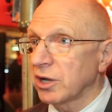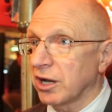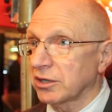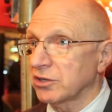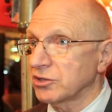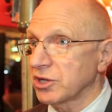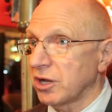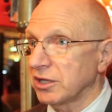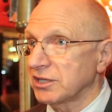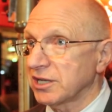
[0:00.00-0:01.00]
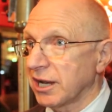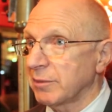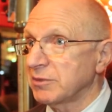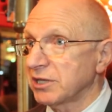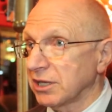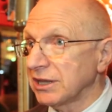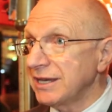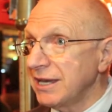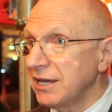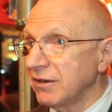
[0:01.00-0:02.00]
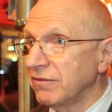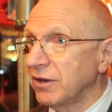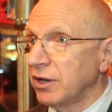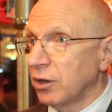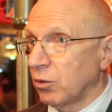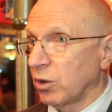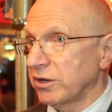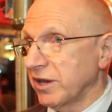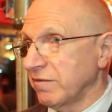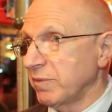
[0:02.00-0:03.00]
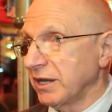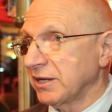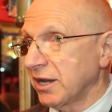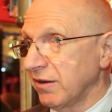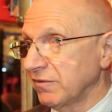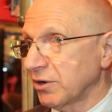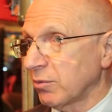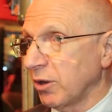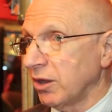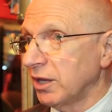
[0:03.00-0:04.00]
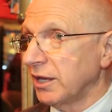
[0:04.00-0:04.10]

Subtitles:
doctors all the time to leave where they've been comfortable,